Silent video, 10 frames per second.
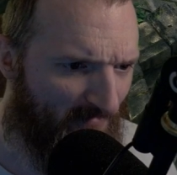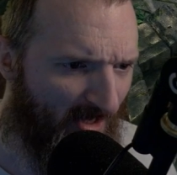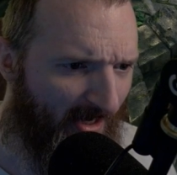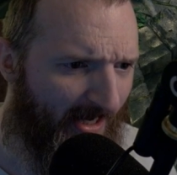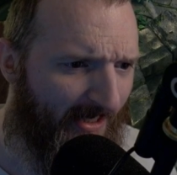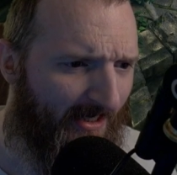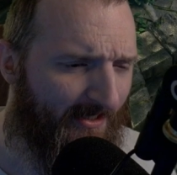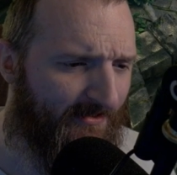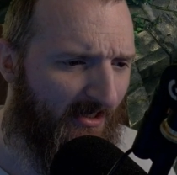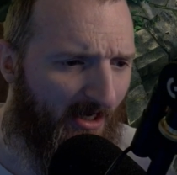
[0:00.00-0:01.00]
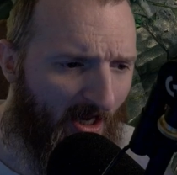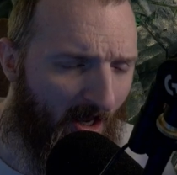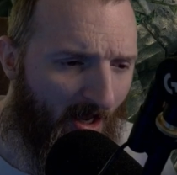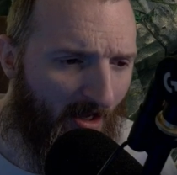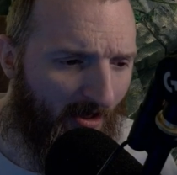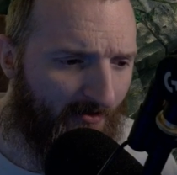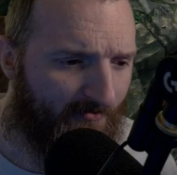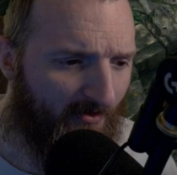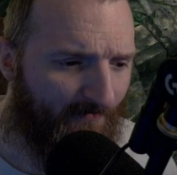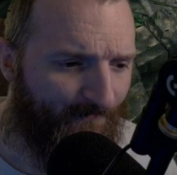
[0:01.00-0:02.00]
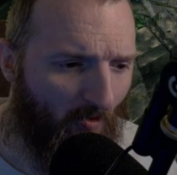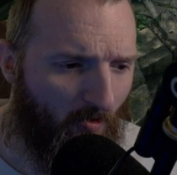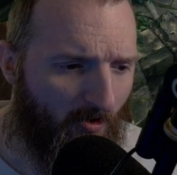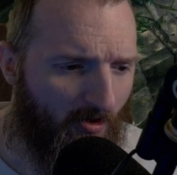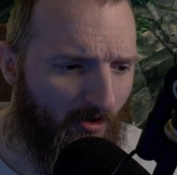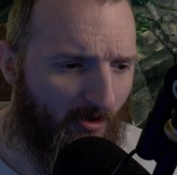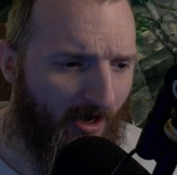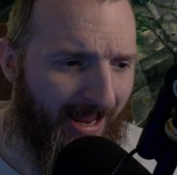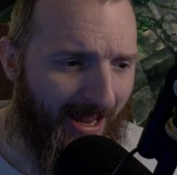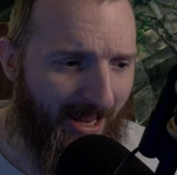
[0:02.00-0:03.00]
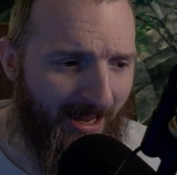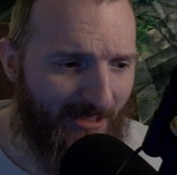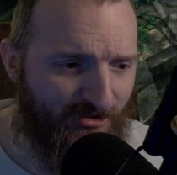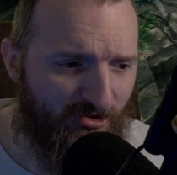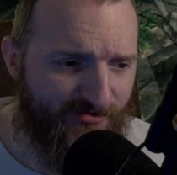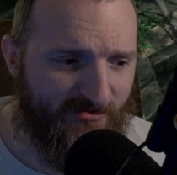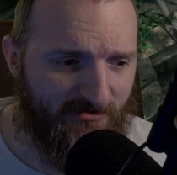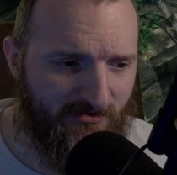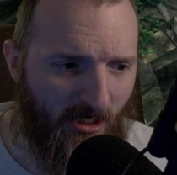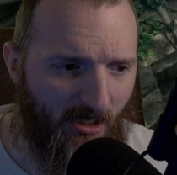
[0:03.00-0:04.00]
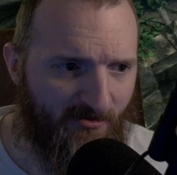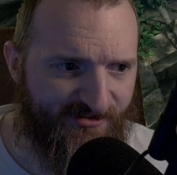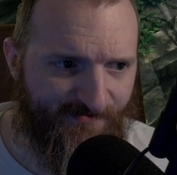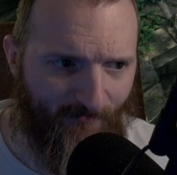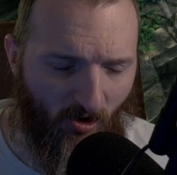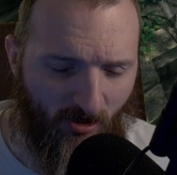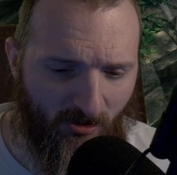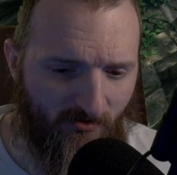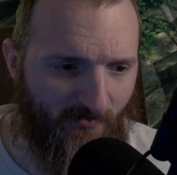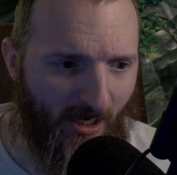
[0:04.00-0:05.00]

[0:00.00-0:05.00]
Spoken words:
And for I use Spark.